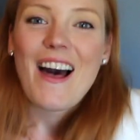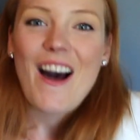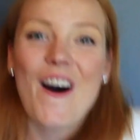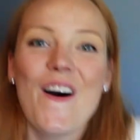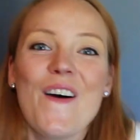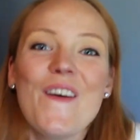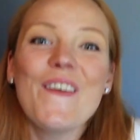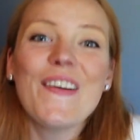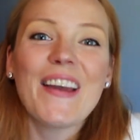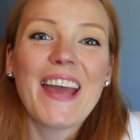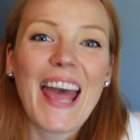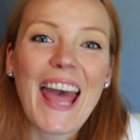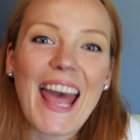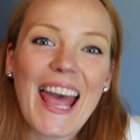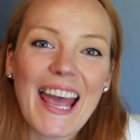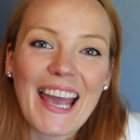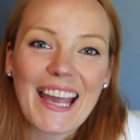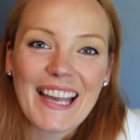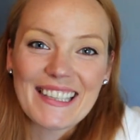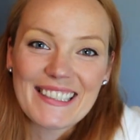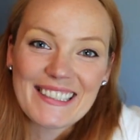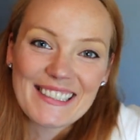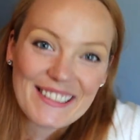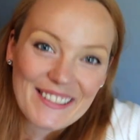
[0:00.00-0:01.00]

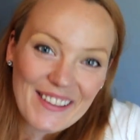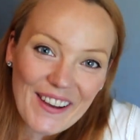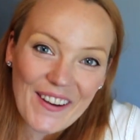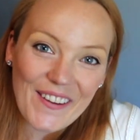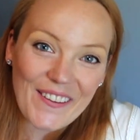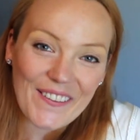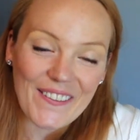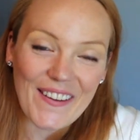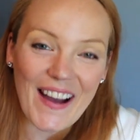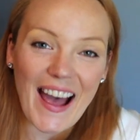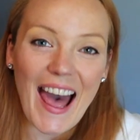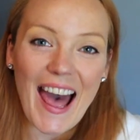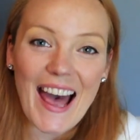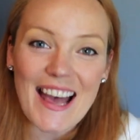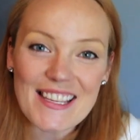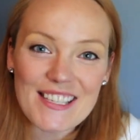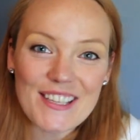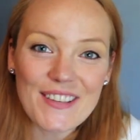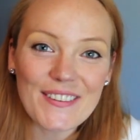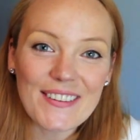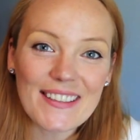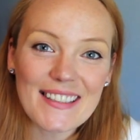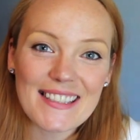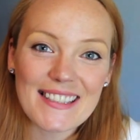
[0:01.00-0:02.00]
Okay, so
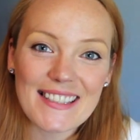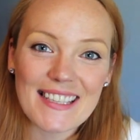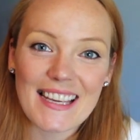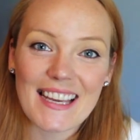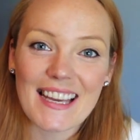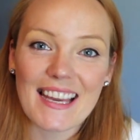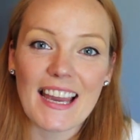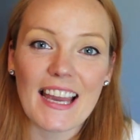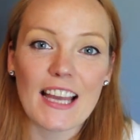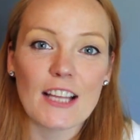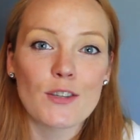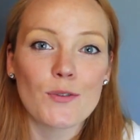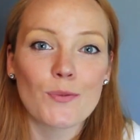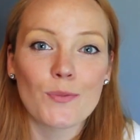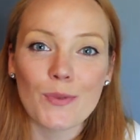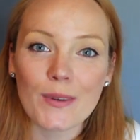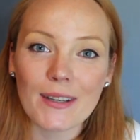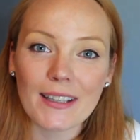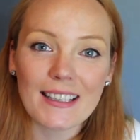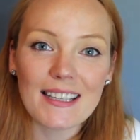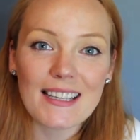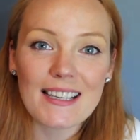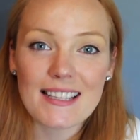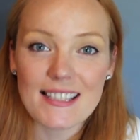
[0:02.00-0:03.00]
as you can see, it's
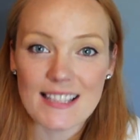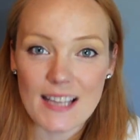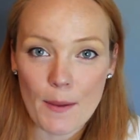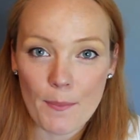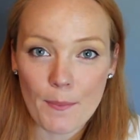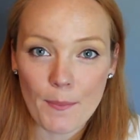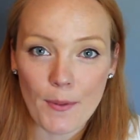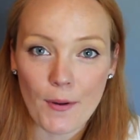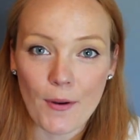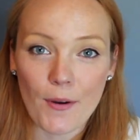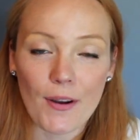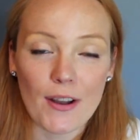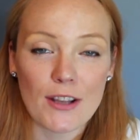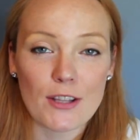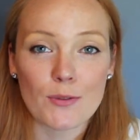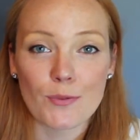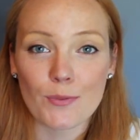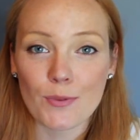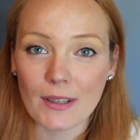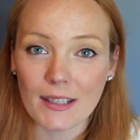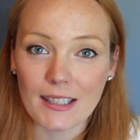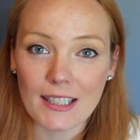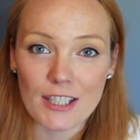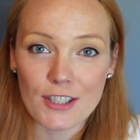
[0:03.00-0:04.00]
really simple, it's
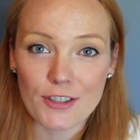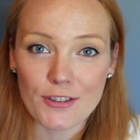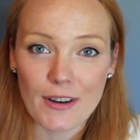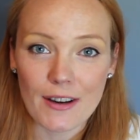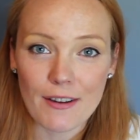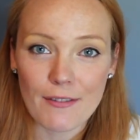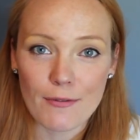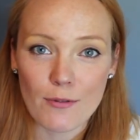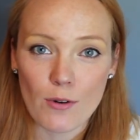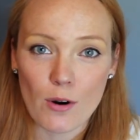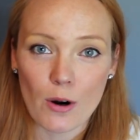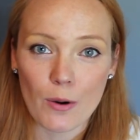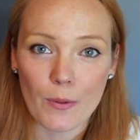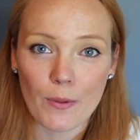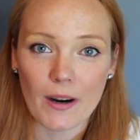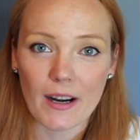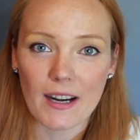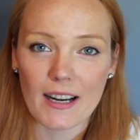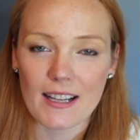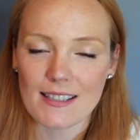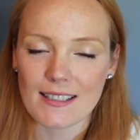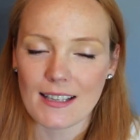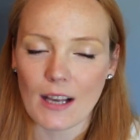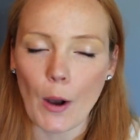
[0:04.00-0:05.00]
really
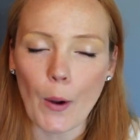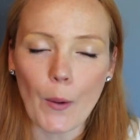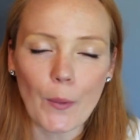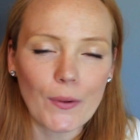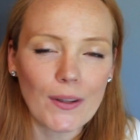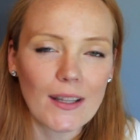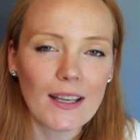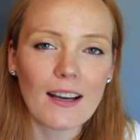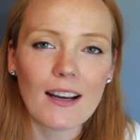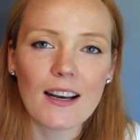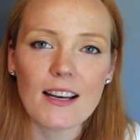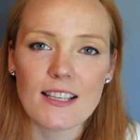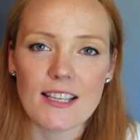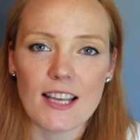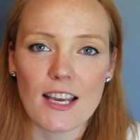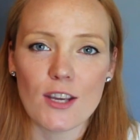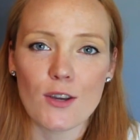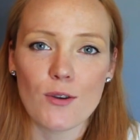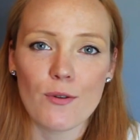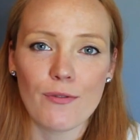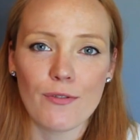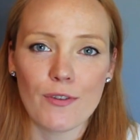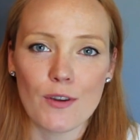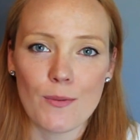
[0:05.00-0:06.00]
straightforward, it's only gonna
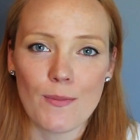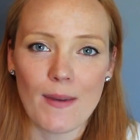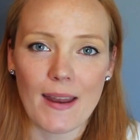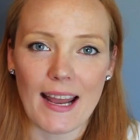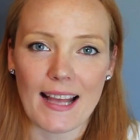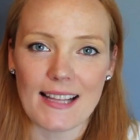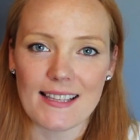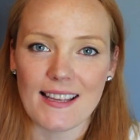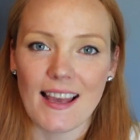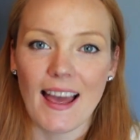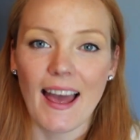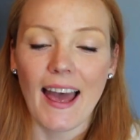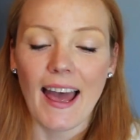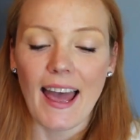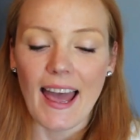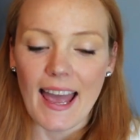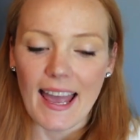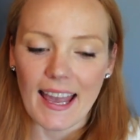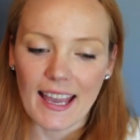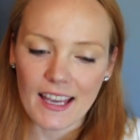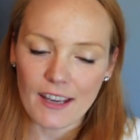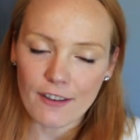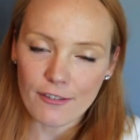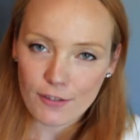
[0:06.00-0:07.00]
take you a few minutes.
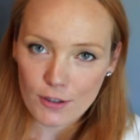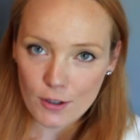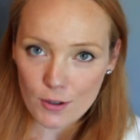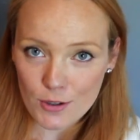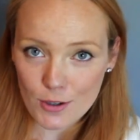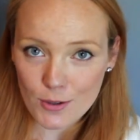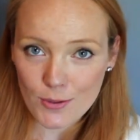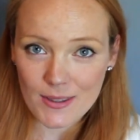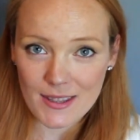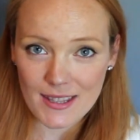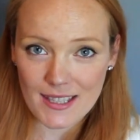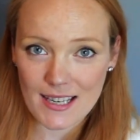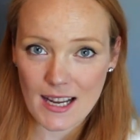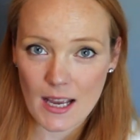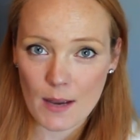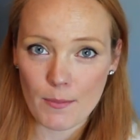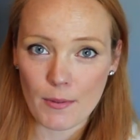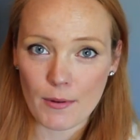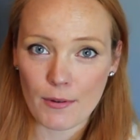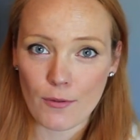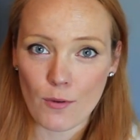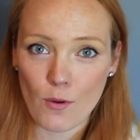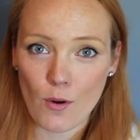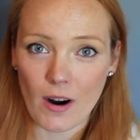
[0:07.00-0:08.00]
If you do it the
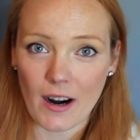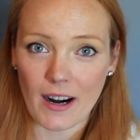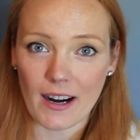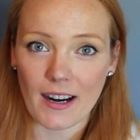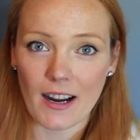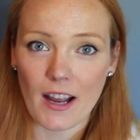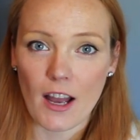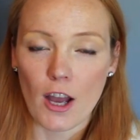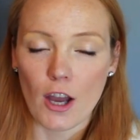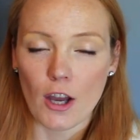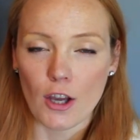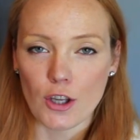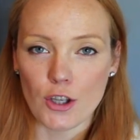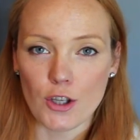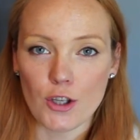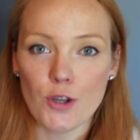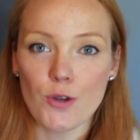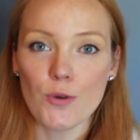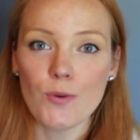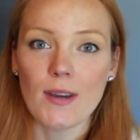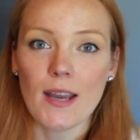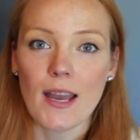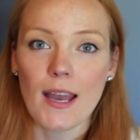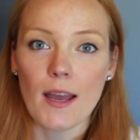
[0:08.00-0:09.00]
night before,
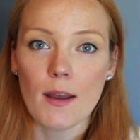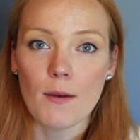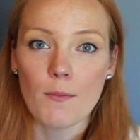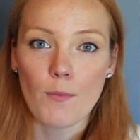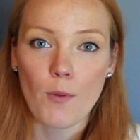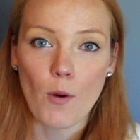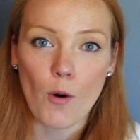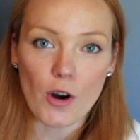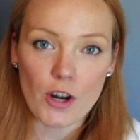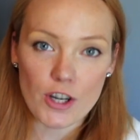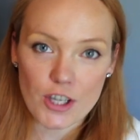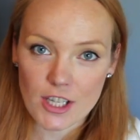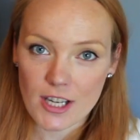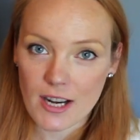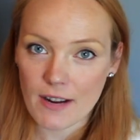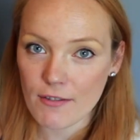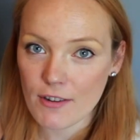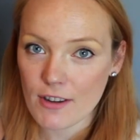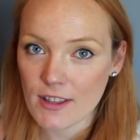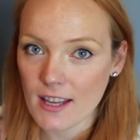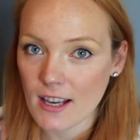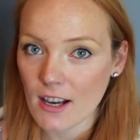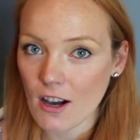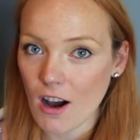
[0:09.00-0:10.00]
you can portion
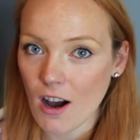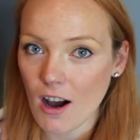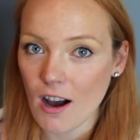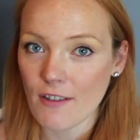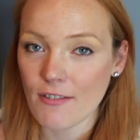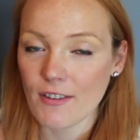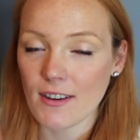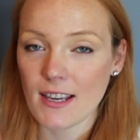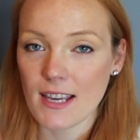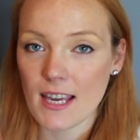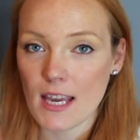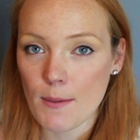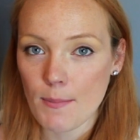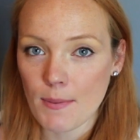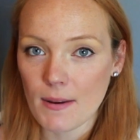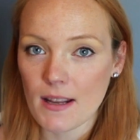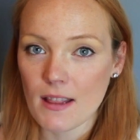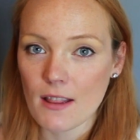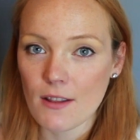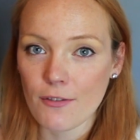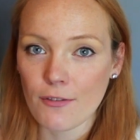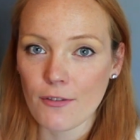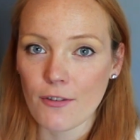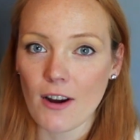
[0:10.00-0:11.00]
everything off, keep it
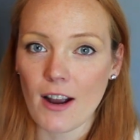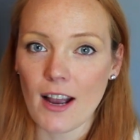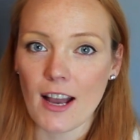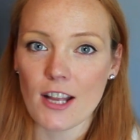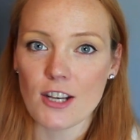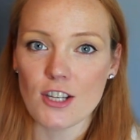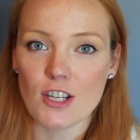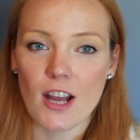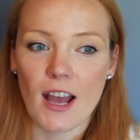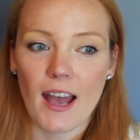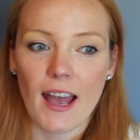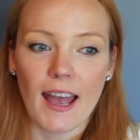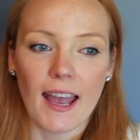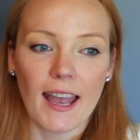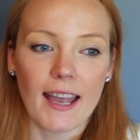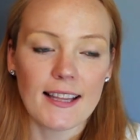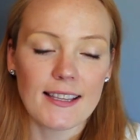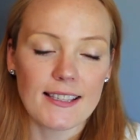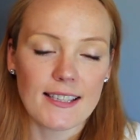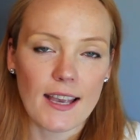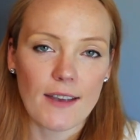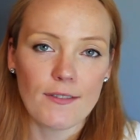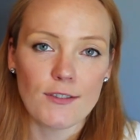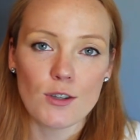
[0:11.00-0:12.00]
in the fridge,
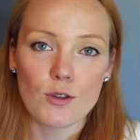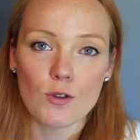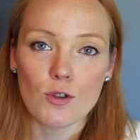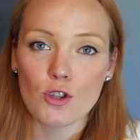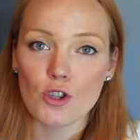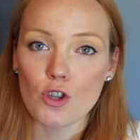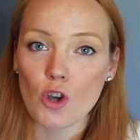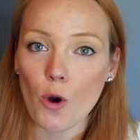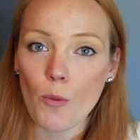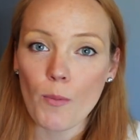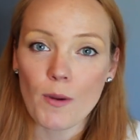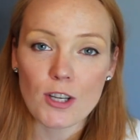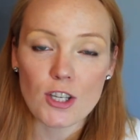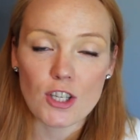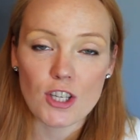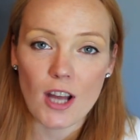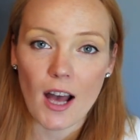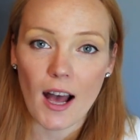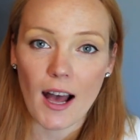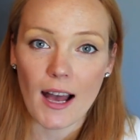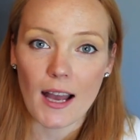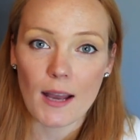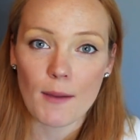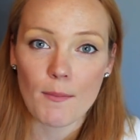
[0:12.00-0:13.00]
it saves you so much
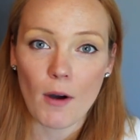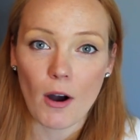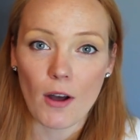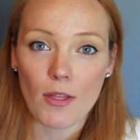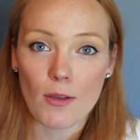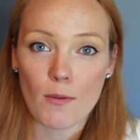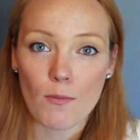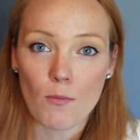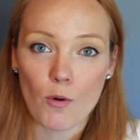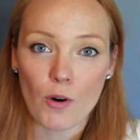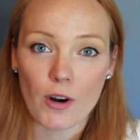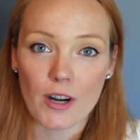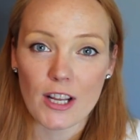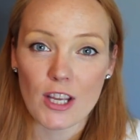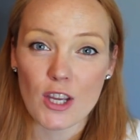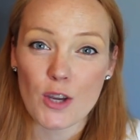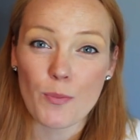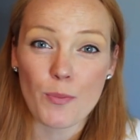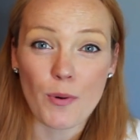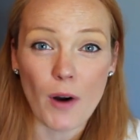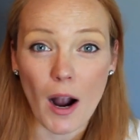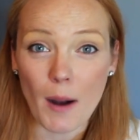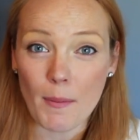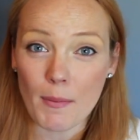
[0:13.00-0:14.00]
time on the morning
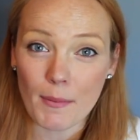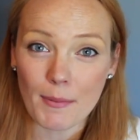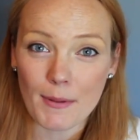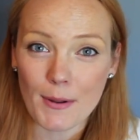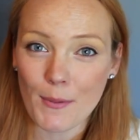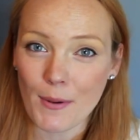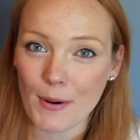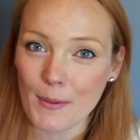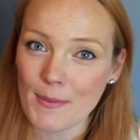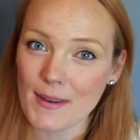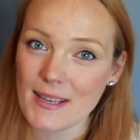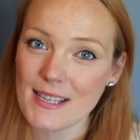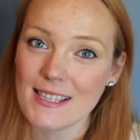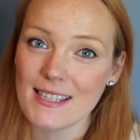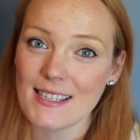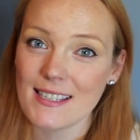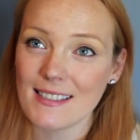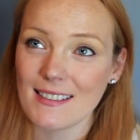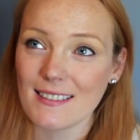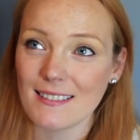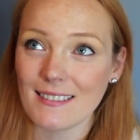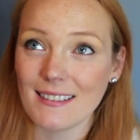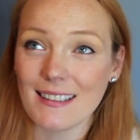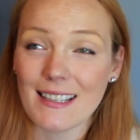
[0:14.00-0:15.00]
you probably wanna be
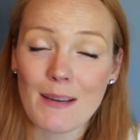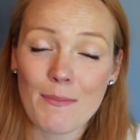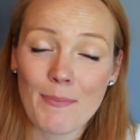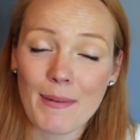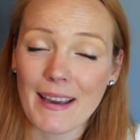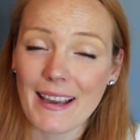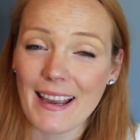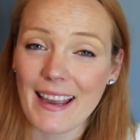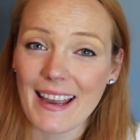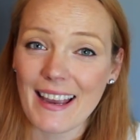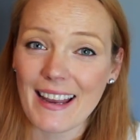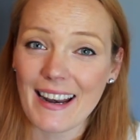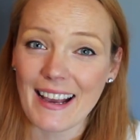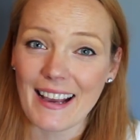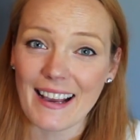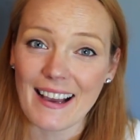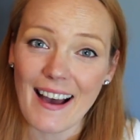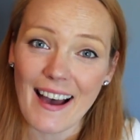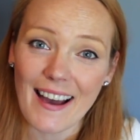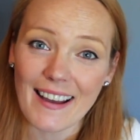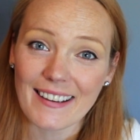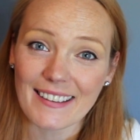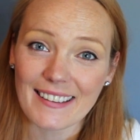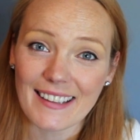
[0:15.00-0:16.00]
sleeping in and
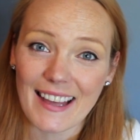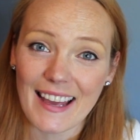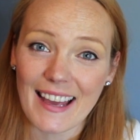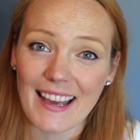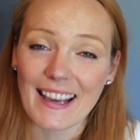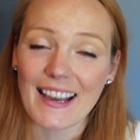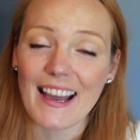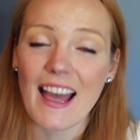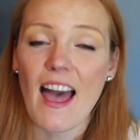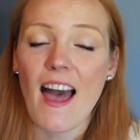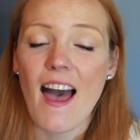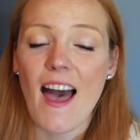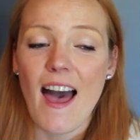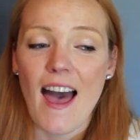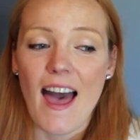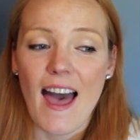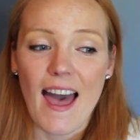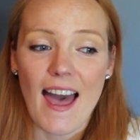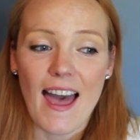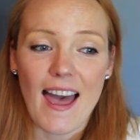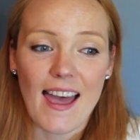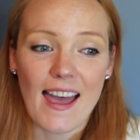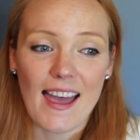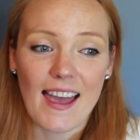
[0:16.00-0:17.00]
cuddling,
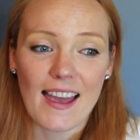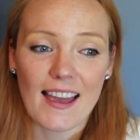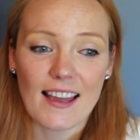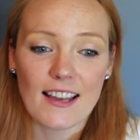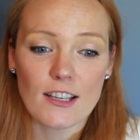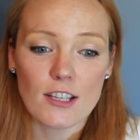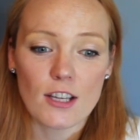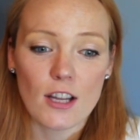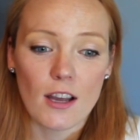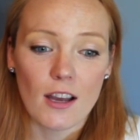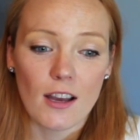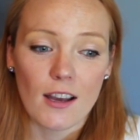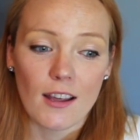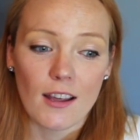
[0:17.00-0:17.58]
and